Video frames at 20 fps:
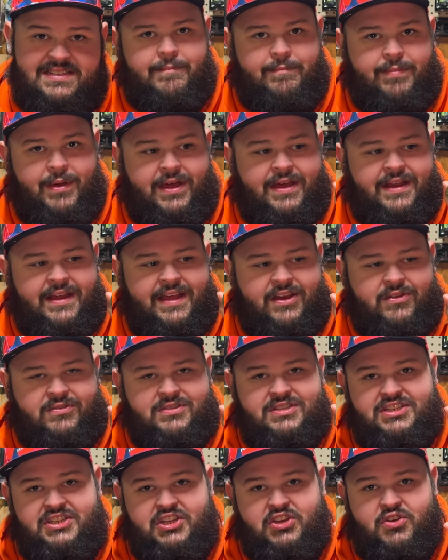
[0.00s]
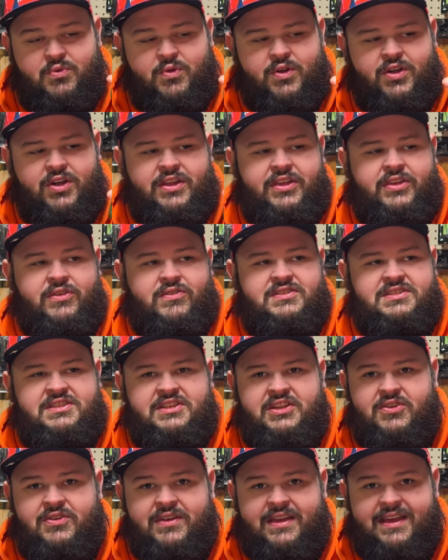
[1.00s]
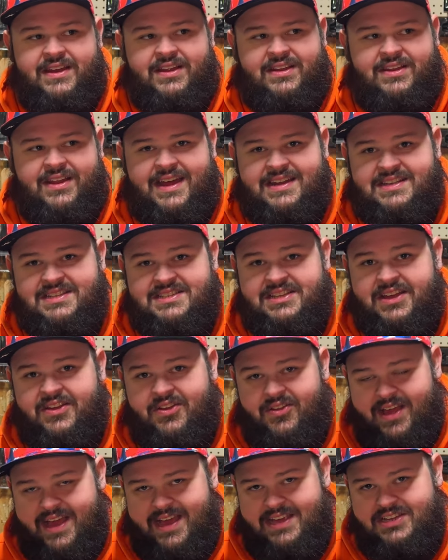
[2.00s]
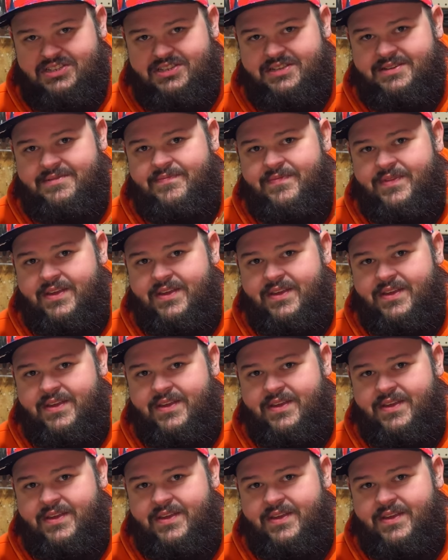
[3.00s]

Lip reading: But it'll still work. You'll still get a lot of subtle action.